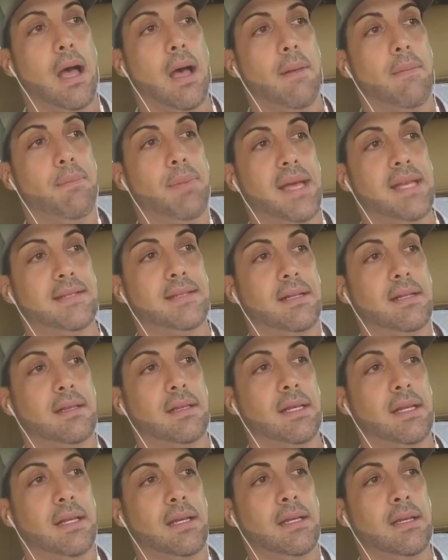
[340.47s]

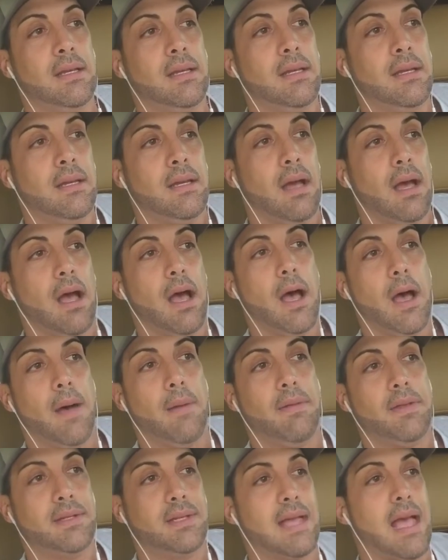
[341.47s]
Basically,
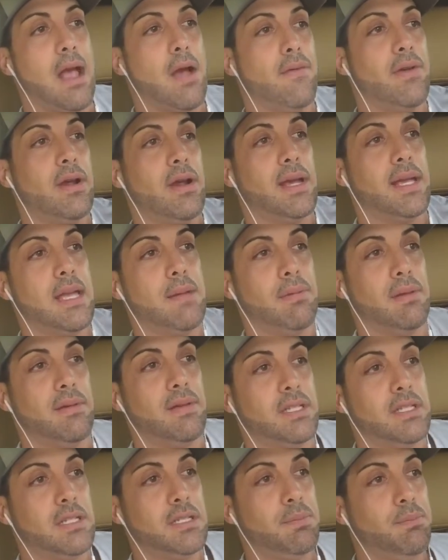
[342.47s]
there's a guy over here. I can't believe
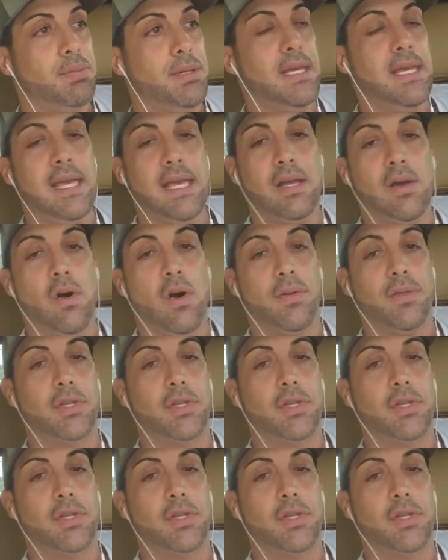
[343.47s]
he's just peeing on the